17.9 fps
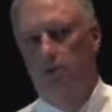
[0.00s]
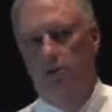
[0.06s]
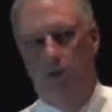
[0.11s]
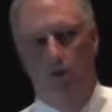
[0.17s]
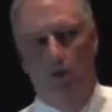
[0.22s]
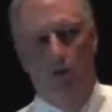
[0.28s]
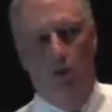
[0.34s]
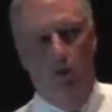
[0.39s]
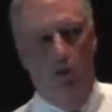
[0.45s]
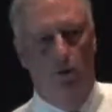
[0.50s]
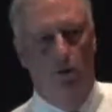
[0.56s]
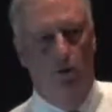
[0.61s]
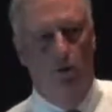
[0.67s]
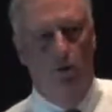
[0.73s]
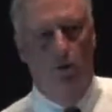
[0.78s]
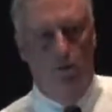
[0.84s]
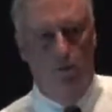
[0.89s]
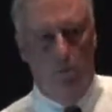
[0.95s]

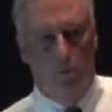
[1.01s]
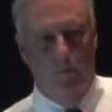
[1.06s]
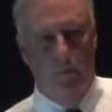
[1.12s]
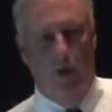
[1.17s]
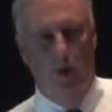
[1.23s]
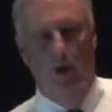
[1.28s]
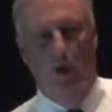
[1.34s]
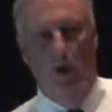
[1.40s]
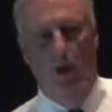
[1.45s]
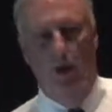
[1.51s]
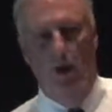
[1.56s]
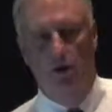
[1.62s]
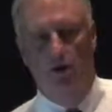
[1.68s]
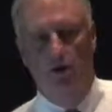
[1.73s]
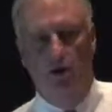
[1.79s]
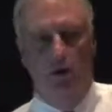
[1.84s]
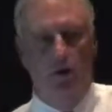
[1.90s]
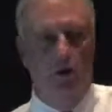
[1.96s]
to
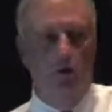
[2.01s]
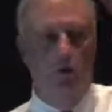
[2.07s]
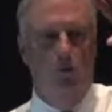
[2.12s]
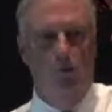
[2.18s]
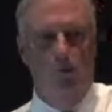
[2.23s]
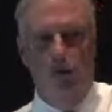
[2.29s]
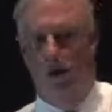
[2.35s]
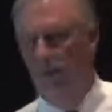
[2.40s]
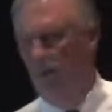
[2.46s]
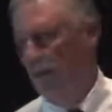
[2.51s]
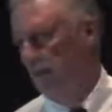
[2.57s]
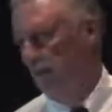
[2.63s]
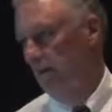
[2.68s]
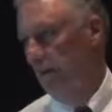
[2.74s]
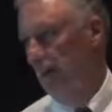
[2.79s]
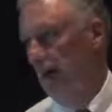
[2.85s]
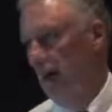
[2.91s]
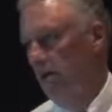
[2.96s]
two of
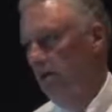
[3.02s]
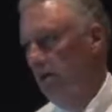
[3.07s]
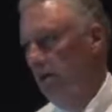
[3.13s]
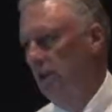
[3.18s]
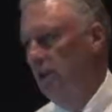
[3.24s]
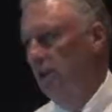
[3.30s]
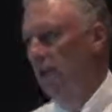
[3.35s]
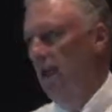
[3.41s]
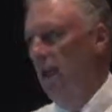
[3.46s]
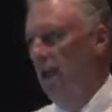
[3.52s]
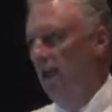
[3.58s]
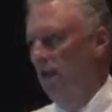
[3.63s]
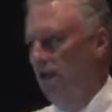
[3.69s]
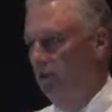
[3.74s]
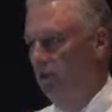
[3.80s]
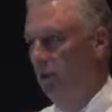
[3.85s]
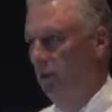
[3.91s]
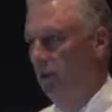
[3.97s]
their largest
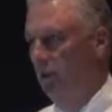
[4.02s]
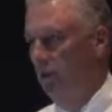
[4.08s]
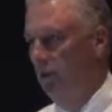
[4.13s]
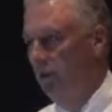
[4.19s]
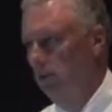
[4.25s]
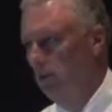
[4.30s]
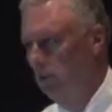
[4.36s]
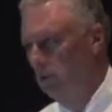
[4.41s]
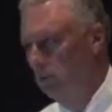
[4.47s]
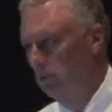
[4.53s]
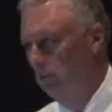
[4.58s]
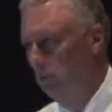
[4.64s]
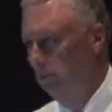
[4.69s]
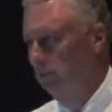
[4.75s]
external